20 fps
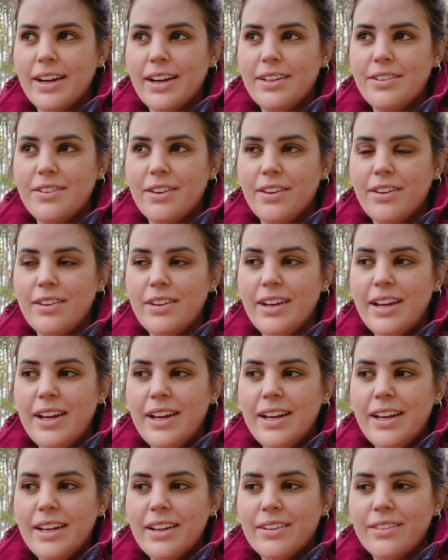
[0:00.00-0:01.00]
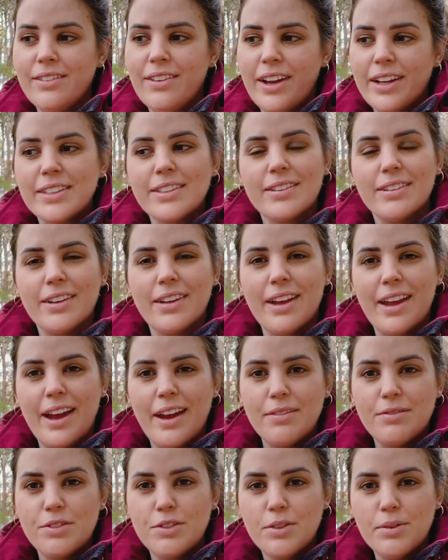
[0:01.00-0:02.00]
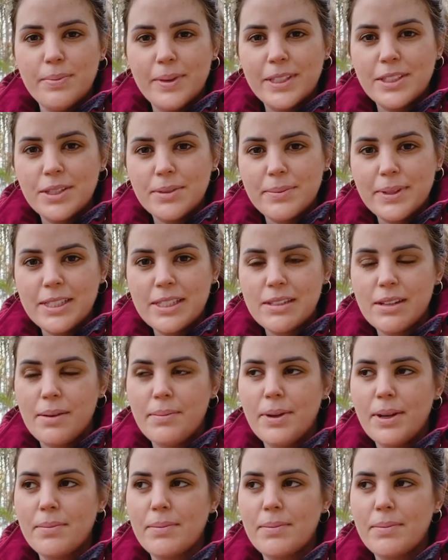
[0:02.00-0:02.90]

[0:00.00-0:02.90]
I don't like to have too much in my stomach,